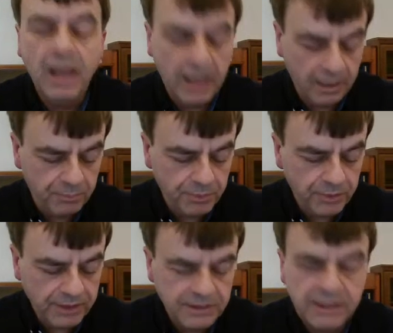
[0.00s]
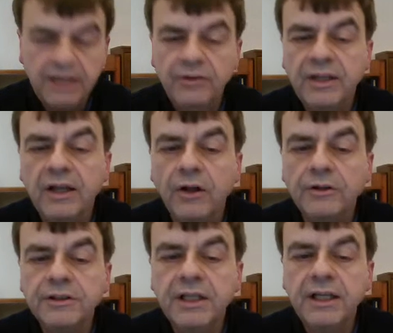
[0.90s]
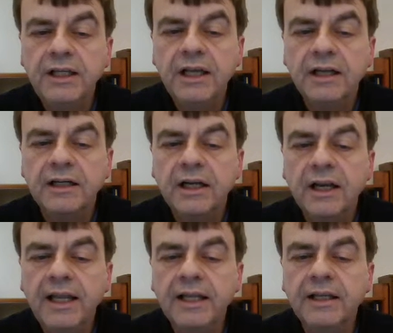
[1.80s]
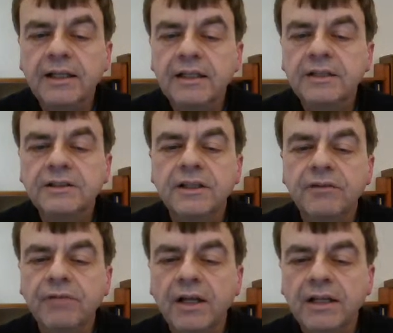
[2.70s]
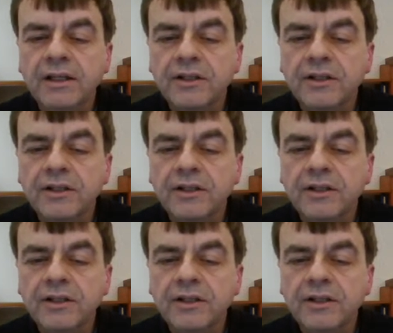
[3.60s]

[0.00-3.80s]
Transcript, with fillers: I press down the Alt key and click to define the